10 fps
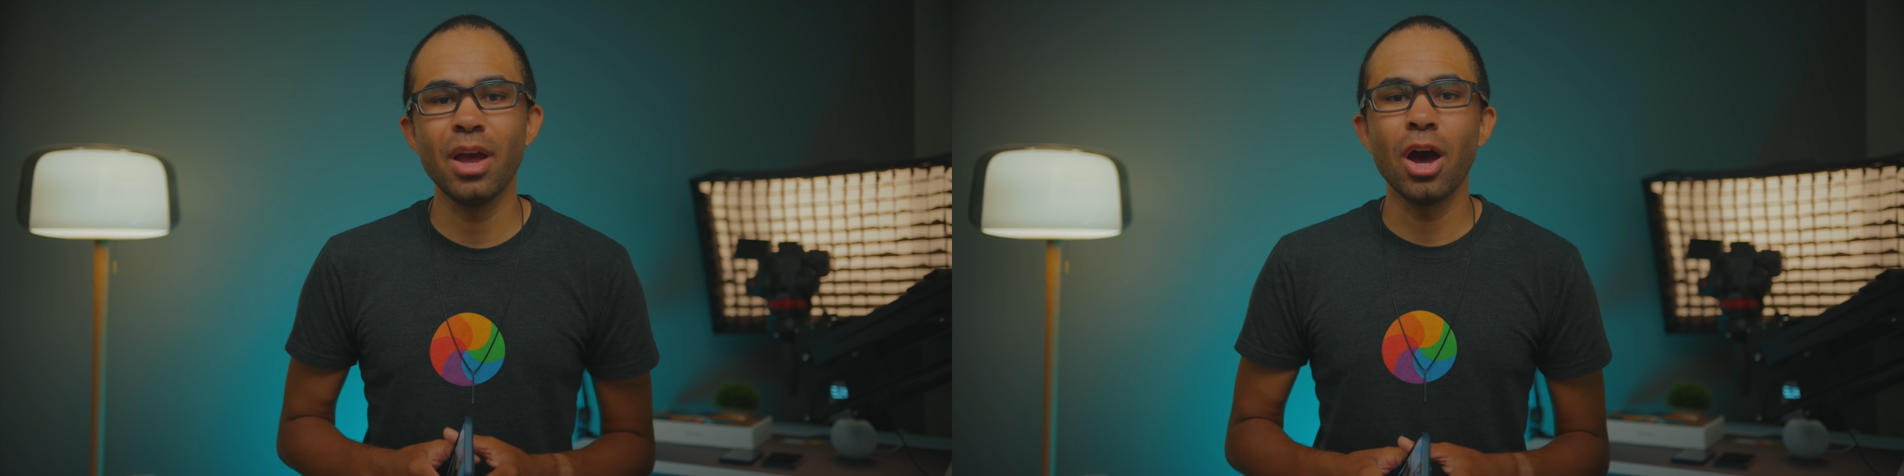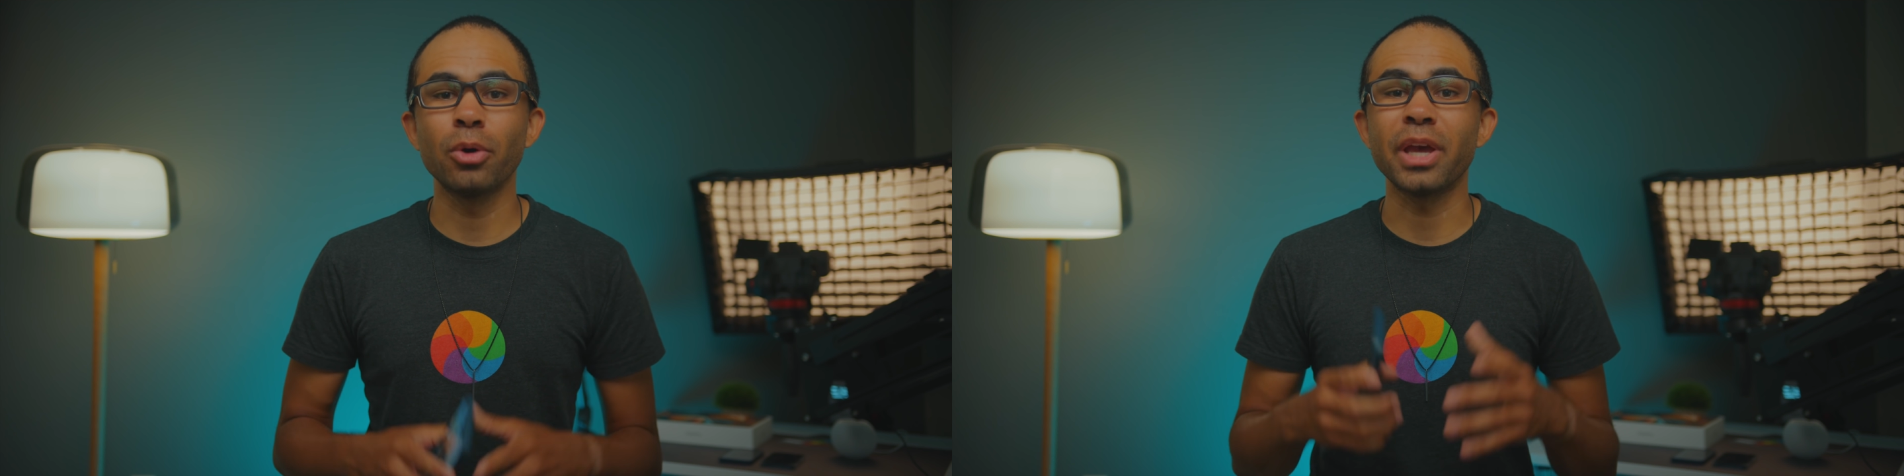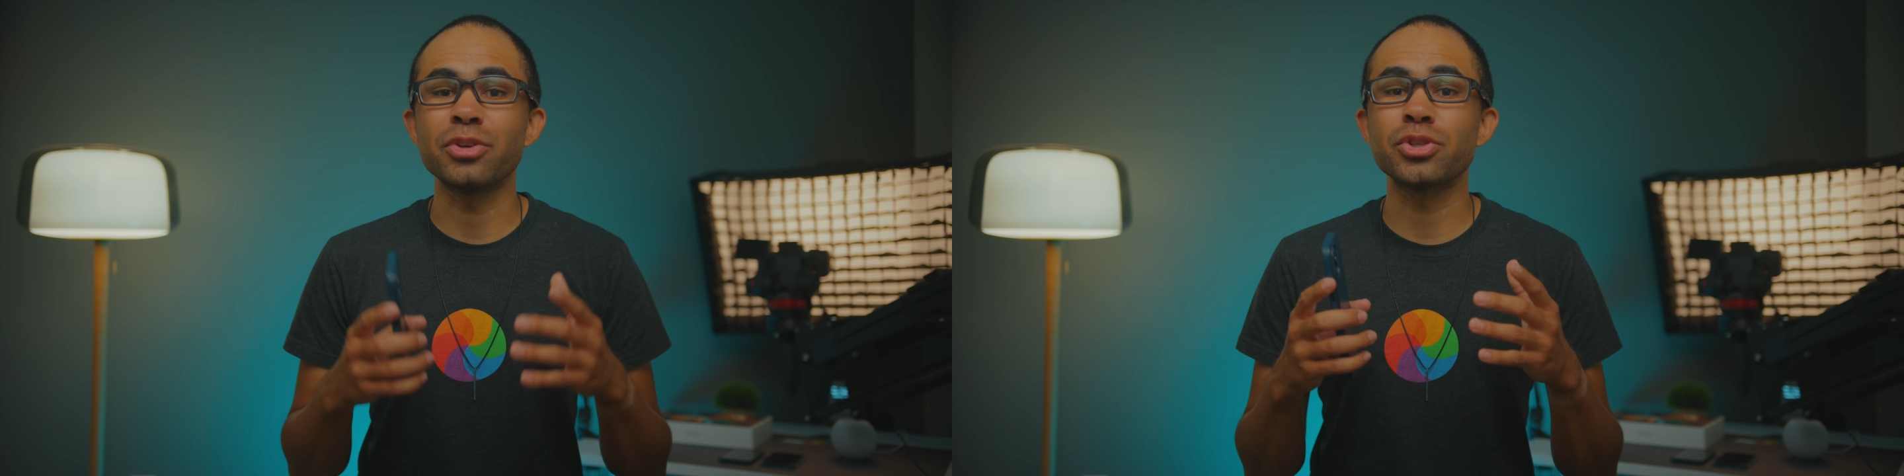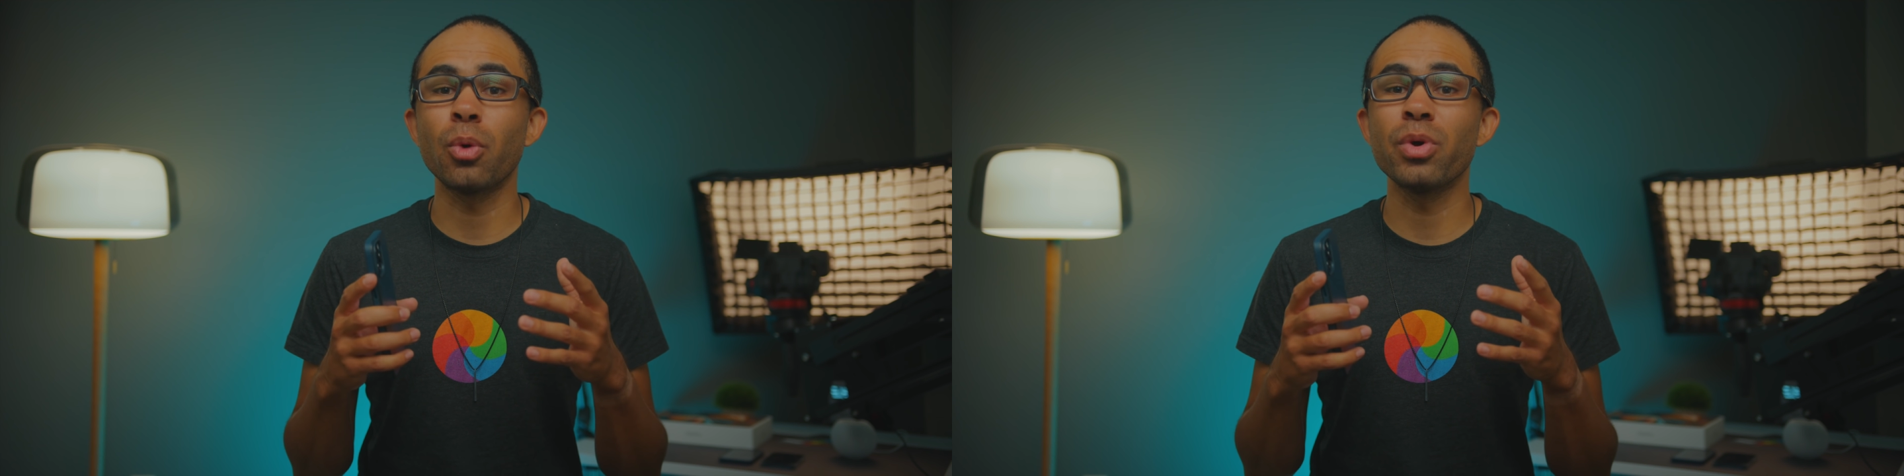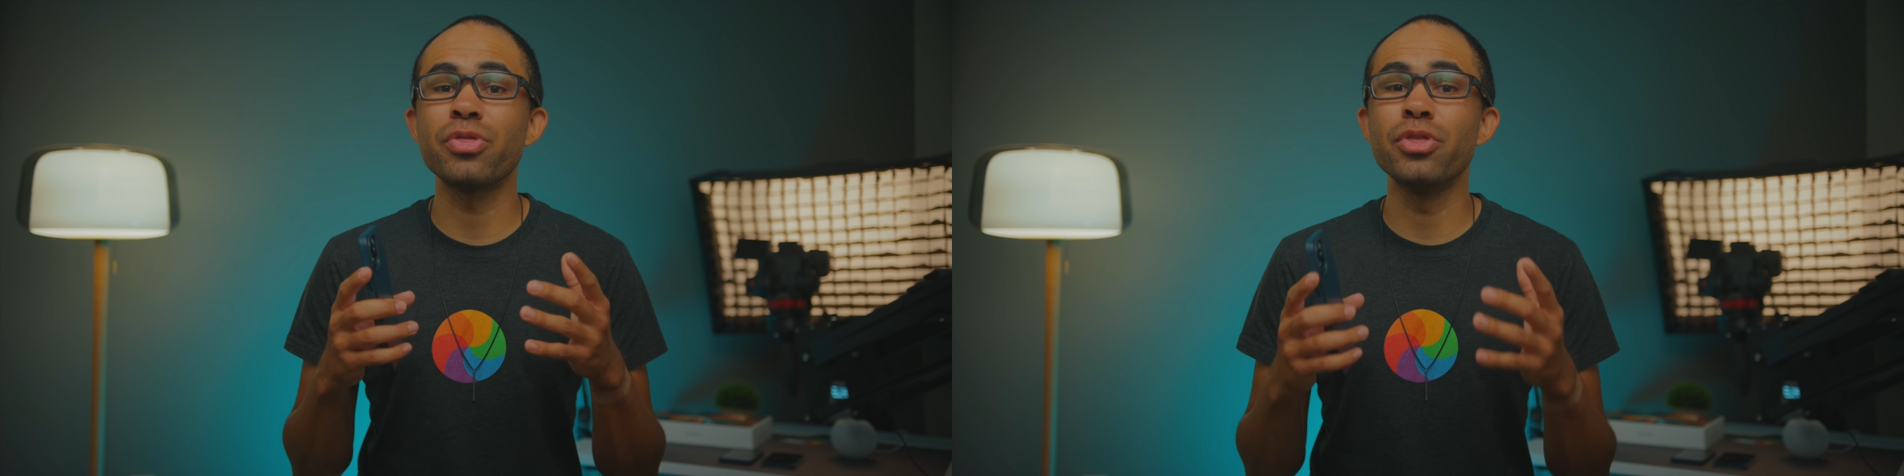Okay, so
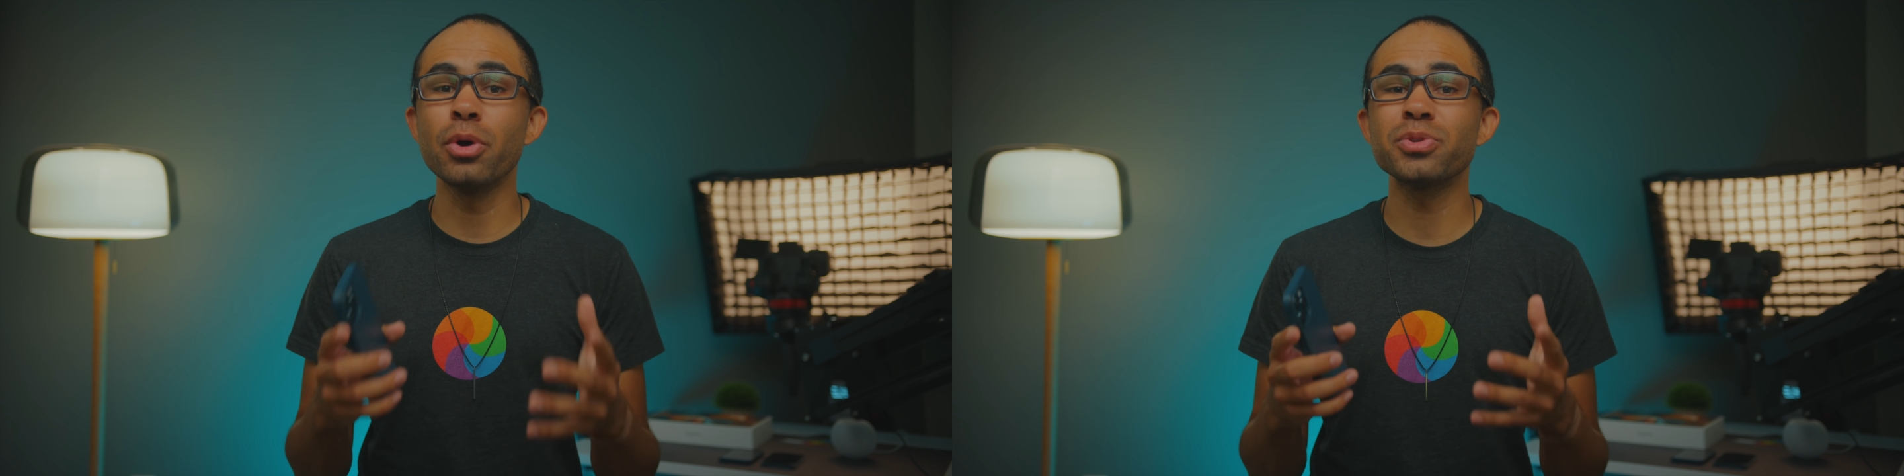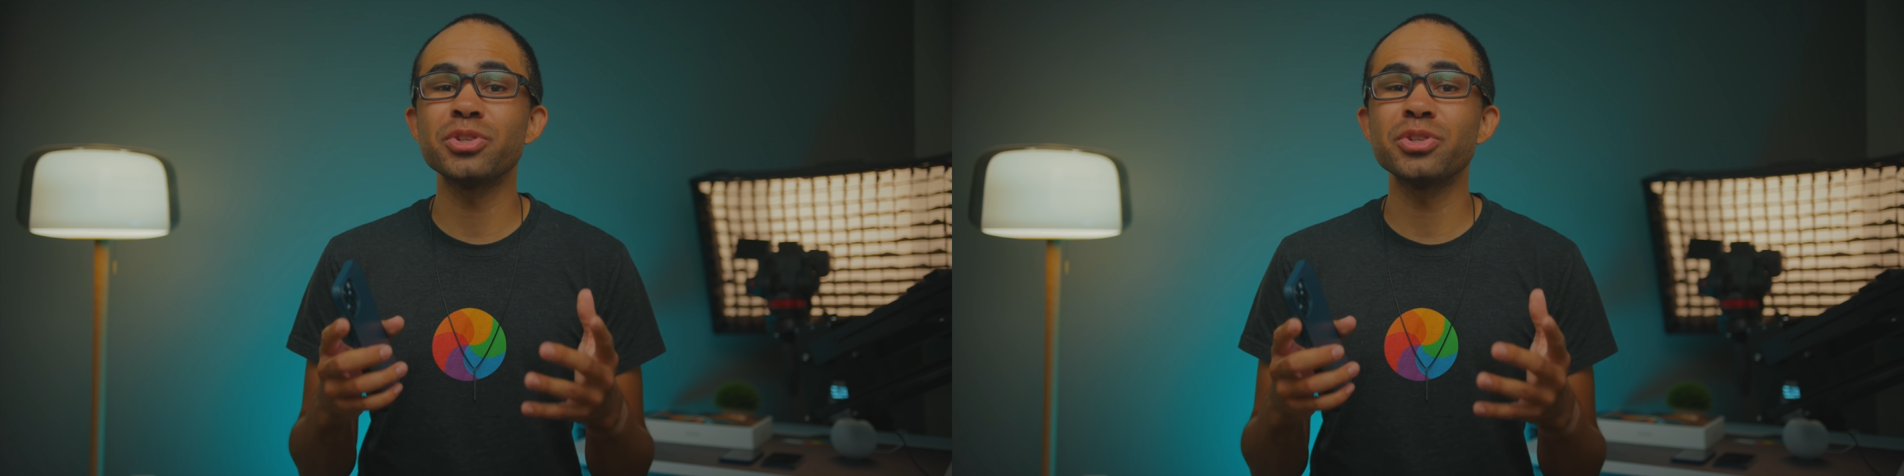with those